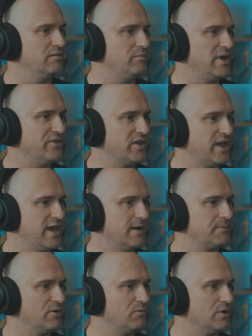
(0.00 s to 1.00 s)
The
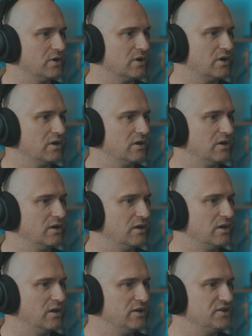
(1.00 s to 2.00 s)
camera work,
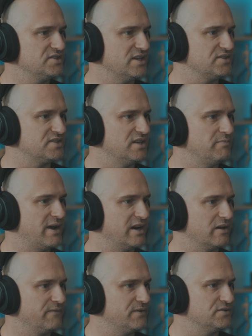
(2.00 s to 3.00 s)
just how
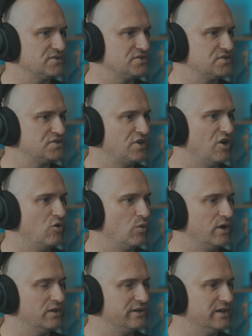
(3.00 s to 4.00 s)
cinematic it feels, it's so
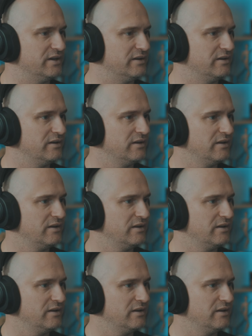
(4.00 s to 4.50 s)
well done.